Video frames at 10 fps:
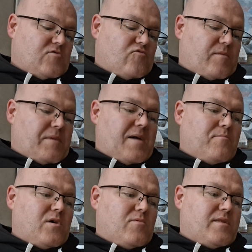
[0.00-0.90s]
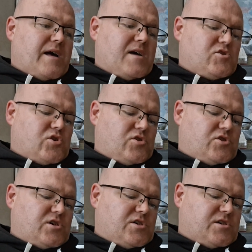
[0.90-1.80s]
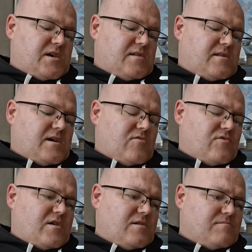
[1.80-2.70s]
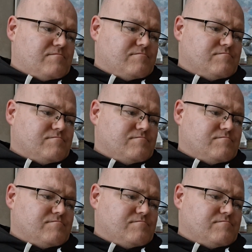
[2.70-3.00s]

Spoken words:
remember what that judge just said there, right?